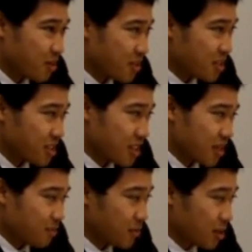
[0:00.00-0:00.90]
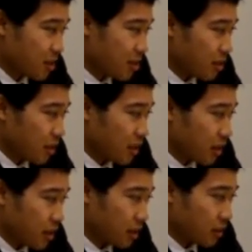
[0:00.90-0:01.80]
You don't want to just say, oh
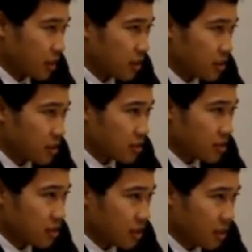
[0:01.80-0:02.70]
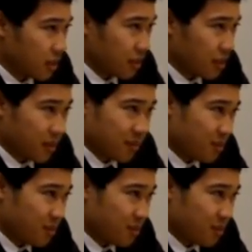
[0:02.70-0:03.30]
yeah, I guess, like